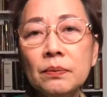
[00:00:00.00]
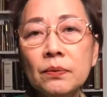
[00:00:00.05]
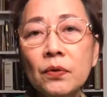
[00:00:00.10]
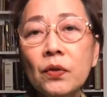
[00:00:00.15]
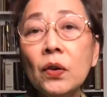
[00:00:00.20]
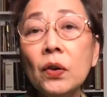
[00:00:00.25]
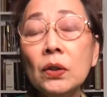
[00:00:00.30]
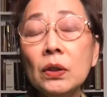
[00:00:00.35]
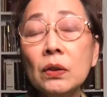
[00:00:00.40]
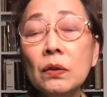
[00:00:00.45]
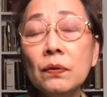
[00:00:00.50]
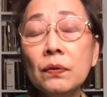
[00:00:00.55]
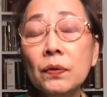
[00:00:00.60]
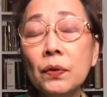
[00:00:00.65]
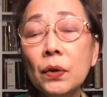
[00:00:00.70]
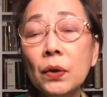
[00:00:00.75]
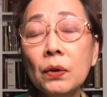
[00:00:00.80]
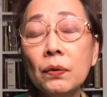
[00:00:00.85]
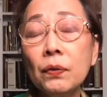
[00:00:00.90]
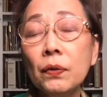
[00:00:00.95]
for
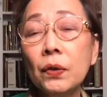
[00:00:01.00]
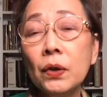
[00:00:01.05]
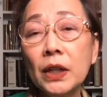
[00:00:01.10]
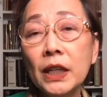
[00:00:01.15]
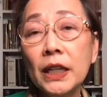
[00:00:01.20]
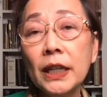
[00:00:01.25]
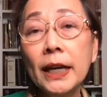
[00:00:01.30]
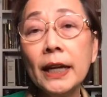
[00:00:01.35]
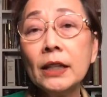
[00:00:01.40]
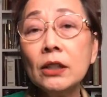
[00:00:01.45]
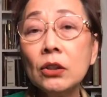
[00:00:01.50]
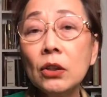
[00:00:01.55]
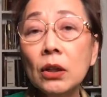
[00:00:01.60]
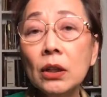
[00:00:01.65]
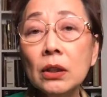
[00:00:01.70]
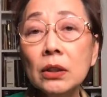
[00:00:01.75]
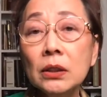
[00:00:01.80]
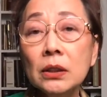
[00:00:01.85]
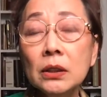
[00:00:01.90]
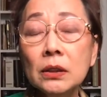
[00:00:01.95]

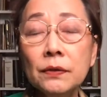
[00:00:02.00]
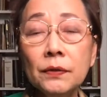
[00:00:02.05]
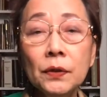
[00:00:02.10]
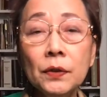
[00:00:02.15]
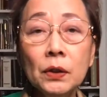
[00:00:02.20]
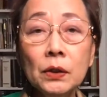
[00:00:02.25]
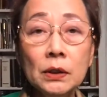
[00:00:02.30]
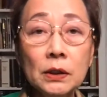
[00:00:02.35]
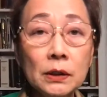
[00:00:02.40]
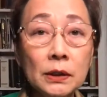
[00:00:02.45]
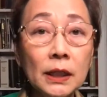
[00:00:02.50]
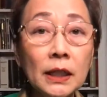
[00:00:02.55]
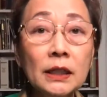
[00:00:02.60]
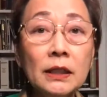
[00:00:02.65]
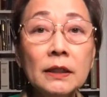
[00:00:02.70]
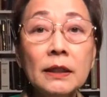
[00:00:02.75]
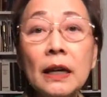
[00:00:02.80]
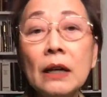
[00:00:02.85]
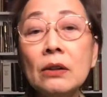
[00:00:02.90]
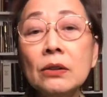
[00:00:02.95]
$49 for
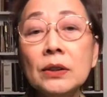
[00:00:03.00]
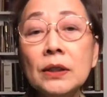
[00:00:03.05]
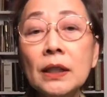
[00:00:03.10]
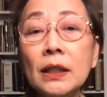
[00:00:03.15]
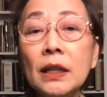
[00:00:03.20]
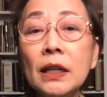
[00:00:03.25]
10,000